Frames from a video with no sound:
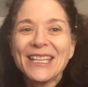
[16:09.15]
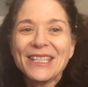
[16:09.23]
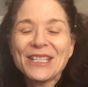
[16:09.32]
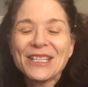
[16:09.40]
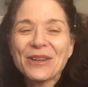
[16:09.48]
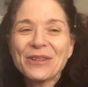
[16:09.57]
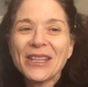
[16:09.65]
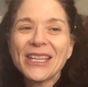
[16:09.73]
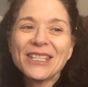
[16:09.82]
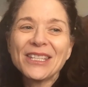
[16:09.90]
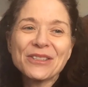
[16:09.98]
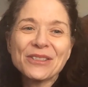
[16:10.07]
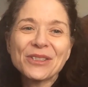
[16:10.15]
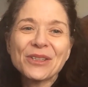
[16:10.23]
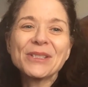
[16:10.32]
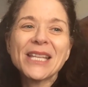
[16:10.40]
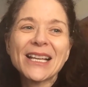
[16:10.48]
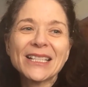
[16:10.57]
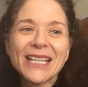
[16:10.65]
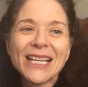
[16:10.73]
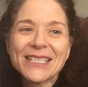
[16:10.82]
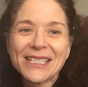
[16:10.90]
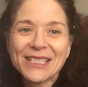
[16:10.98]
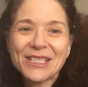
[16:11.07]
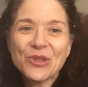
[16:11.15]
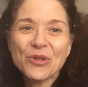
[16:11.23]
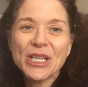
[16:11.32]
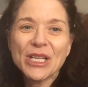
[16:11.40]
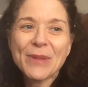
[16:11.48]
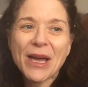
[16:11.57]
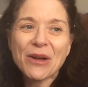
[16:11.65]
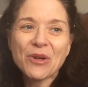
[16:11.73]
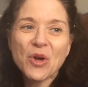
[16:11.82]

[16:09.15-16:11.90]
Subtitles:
There's always that classic story about